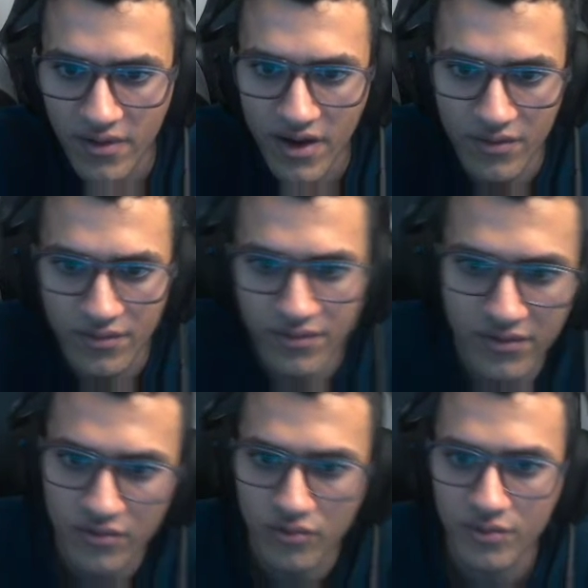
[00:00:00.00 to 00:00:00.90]
have,
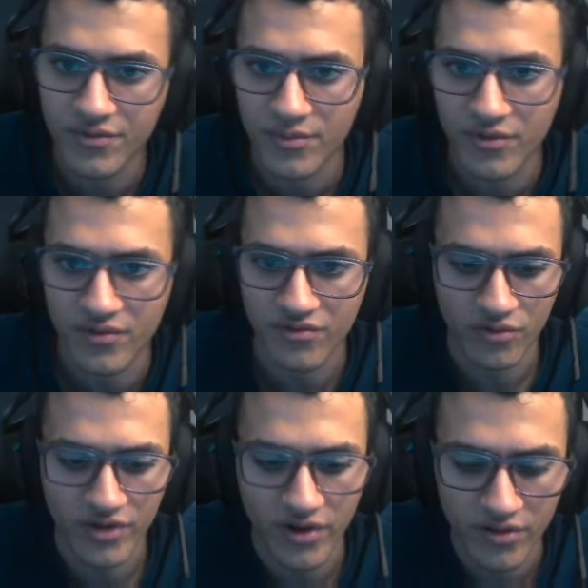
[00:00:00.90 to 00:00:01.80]
oops, I'm gonna
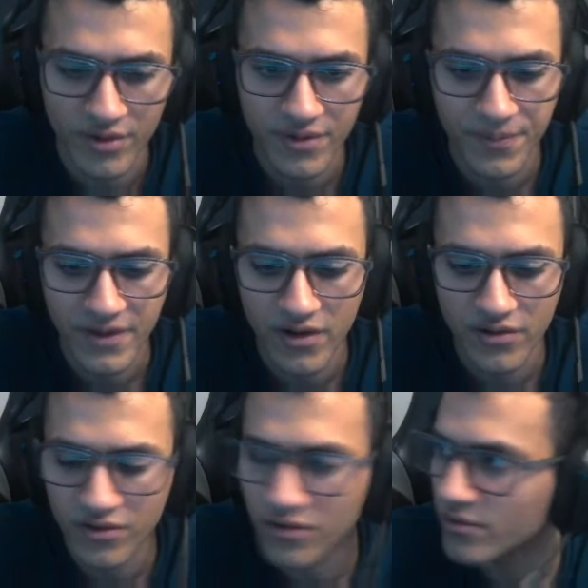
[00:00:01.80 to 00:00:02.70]
scroll down a little bit.
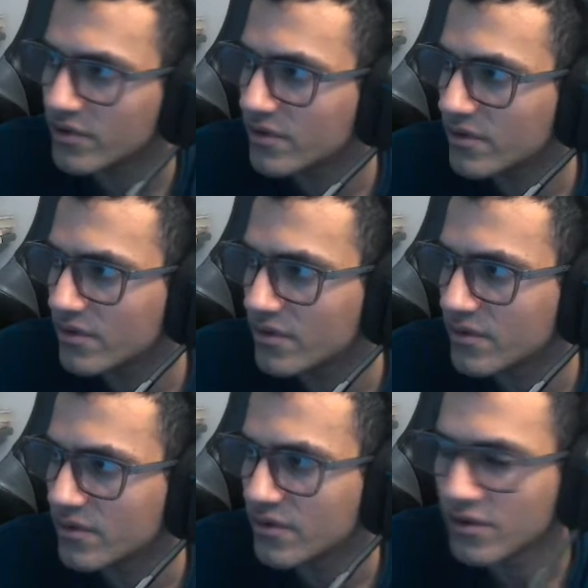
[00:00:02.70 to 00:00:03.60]
Degree
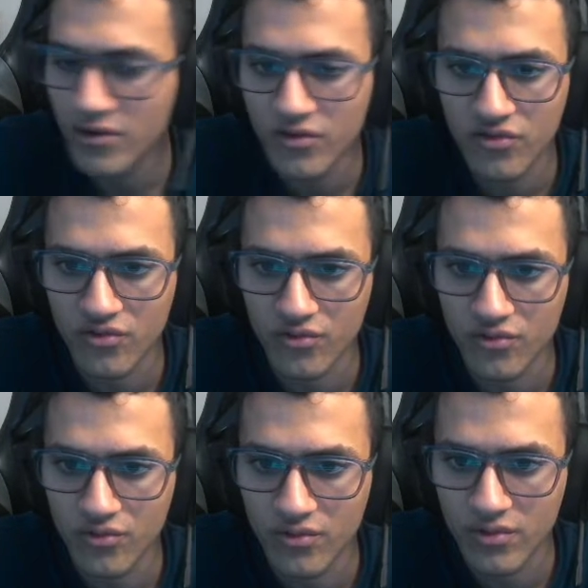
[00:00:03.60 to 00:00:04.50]

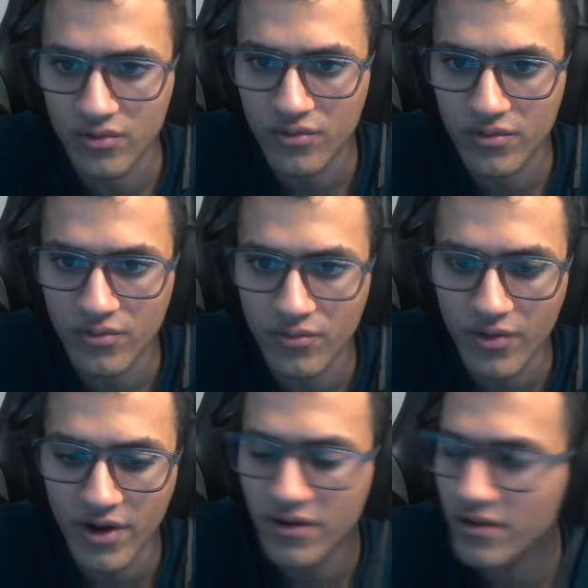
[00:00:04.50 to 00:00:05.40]
to
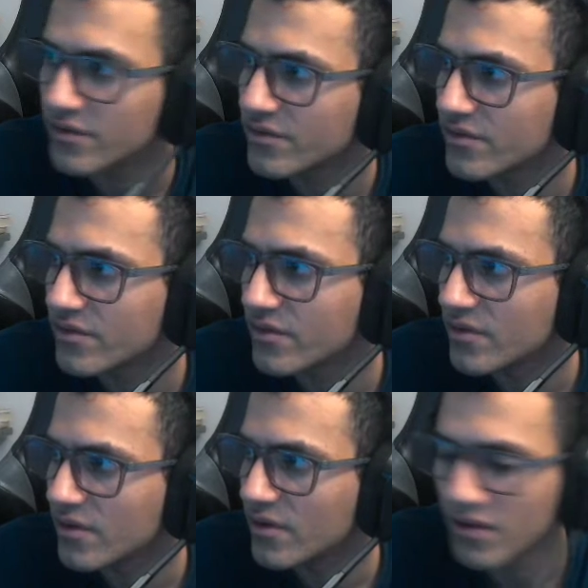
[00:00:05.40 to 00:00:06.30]
radius
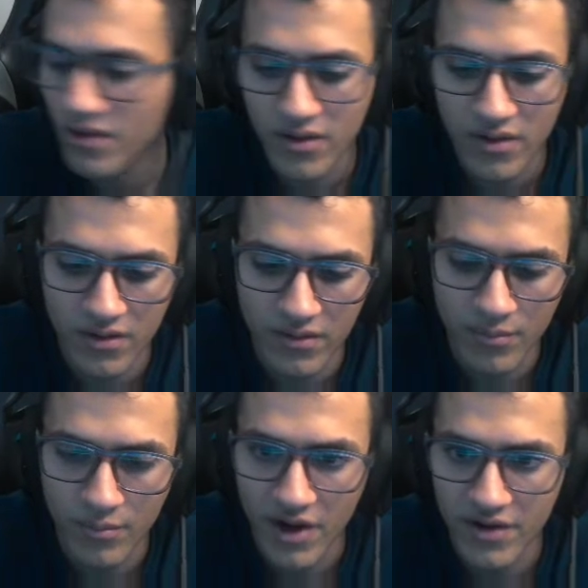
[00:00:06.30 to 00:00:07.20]

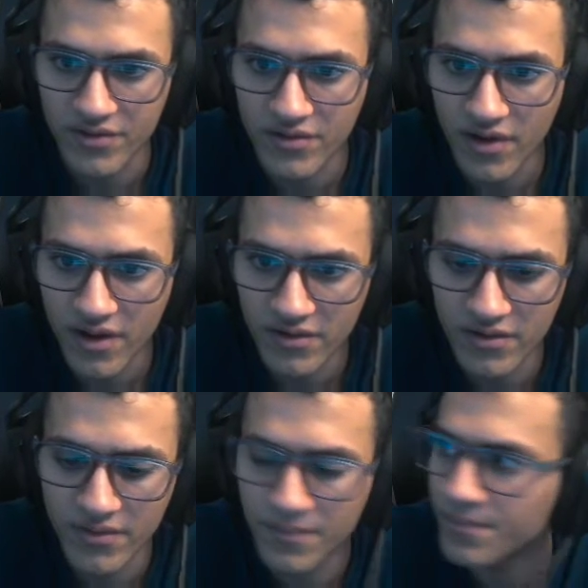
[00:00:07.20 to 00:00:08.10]
minus
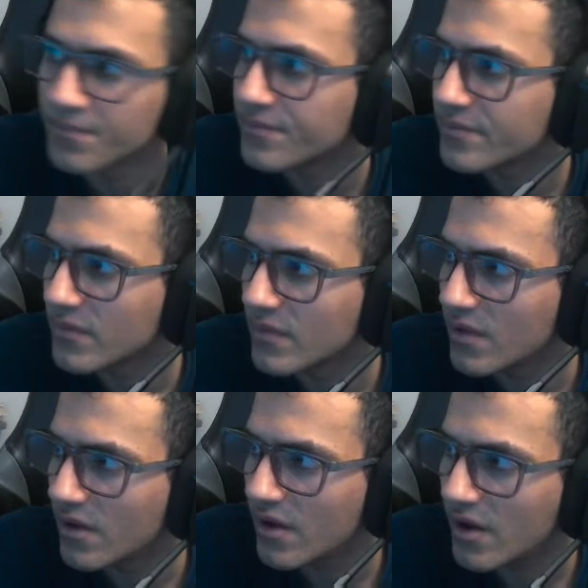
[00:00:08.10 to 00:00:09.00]
90.
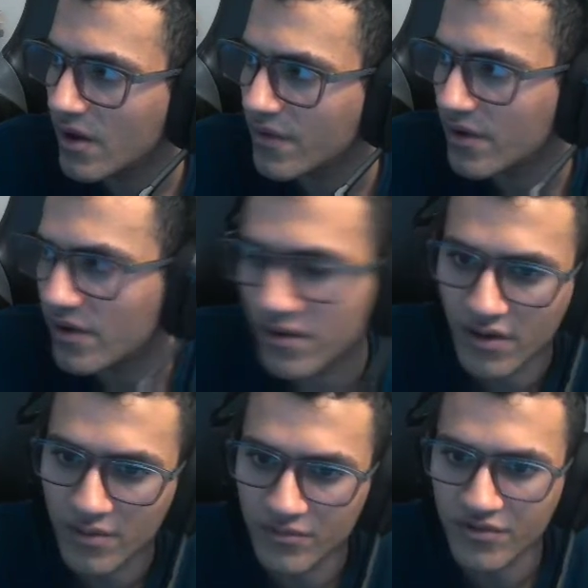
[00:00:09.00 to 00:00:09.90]
And then
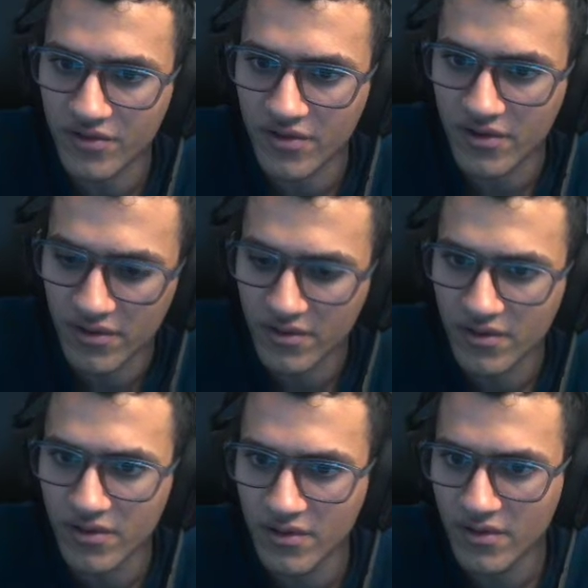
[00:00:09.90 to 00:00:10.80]
I'm just gonna
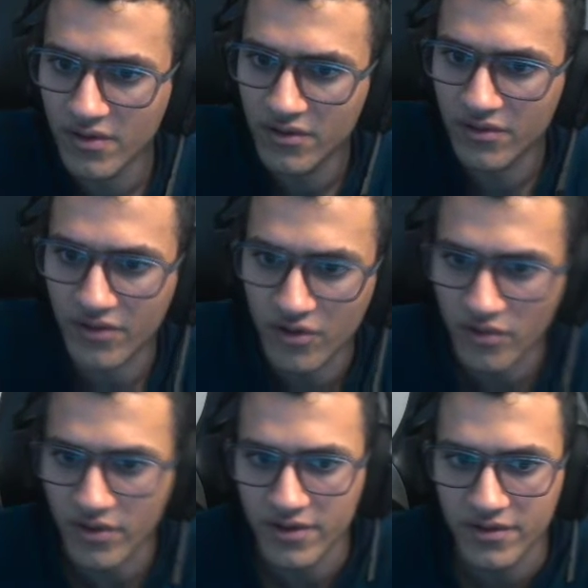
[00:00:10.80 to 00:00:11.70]
delete all
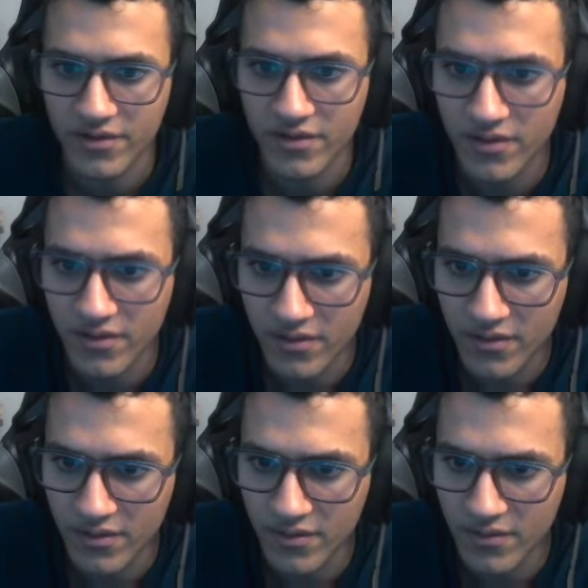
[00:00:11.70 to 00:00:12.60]
that.
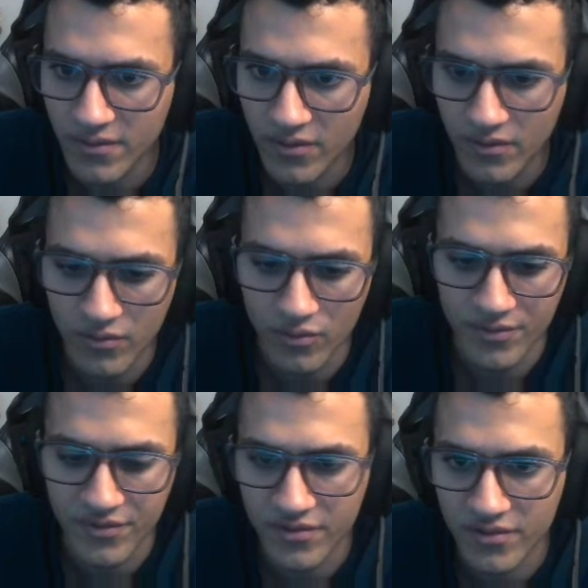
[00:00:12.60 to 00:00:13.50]

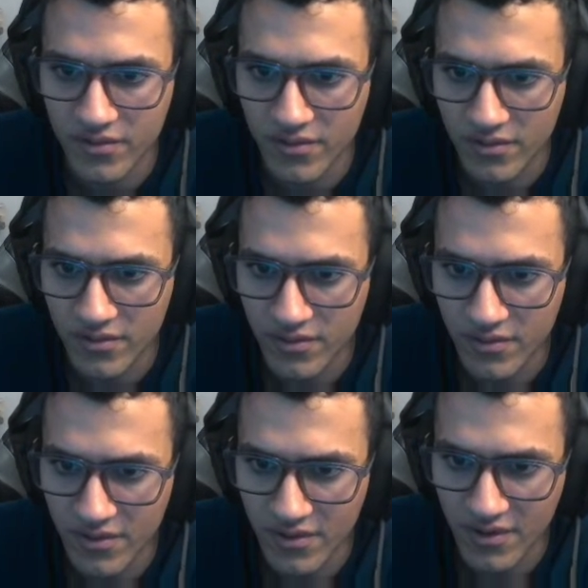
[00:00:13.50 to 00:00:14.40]
Oops.
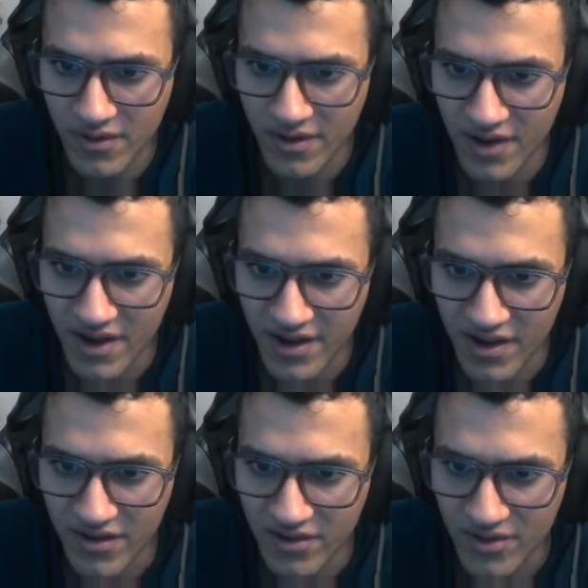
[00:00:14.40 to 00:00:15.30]
I
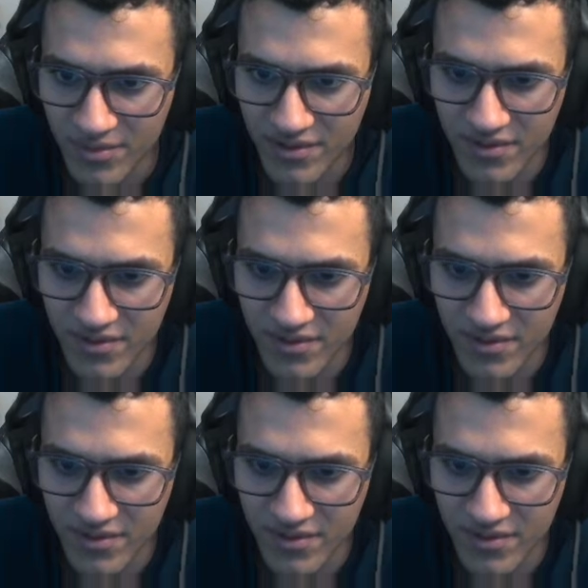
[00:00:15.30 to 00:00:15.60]
can't type.